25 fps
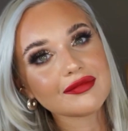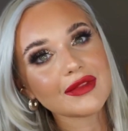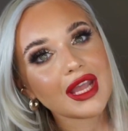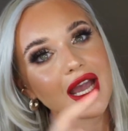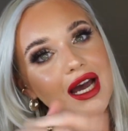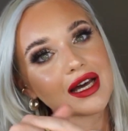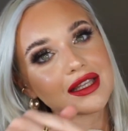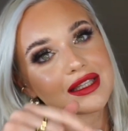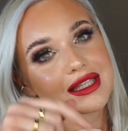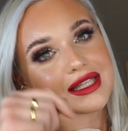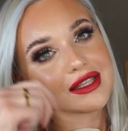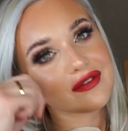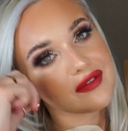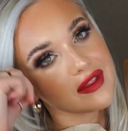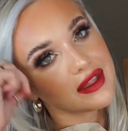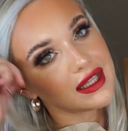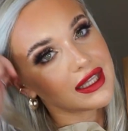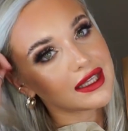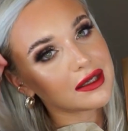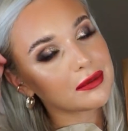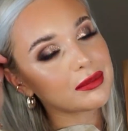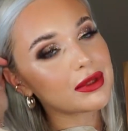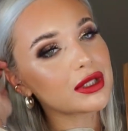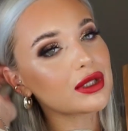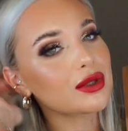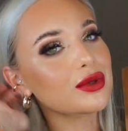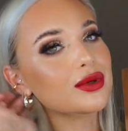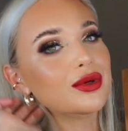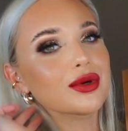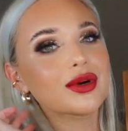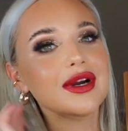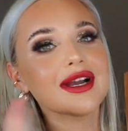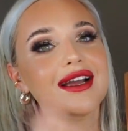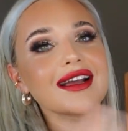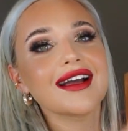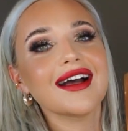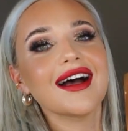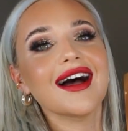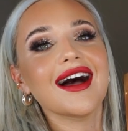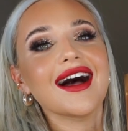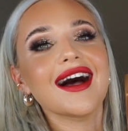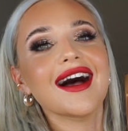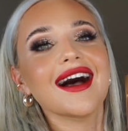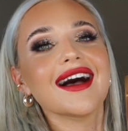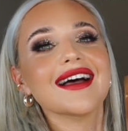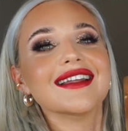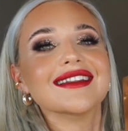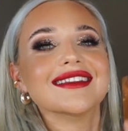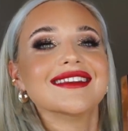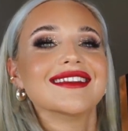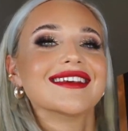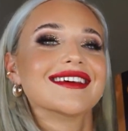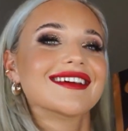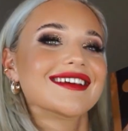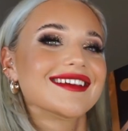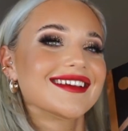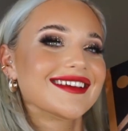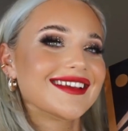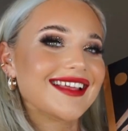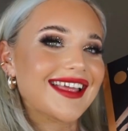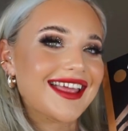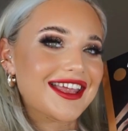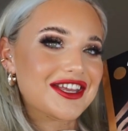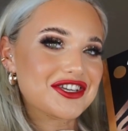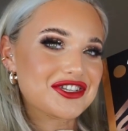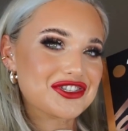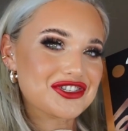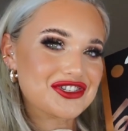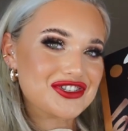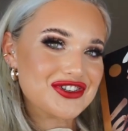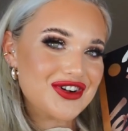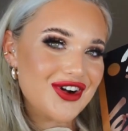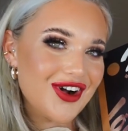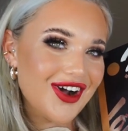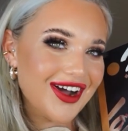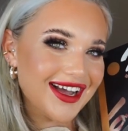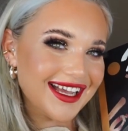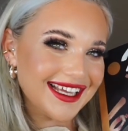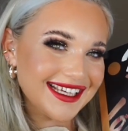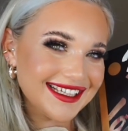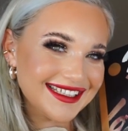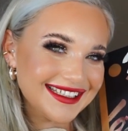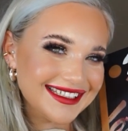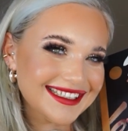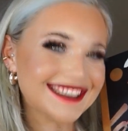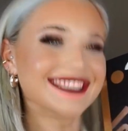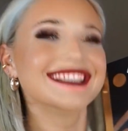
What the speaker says: I'll leave the link below, and enjoy.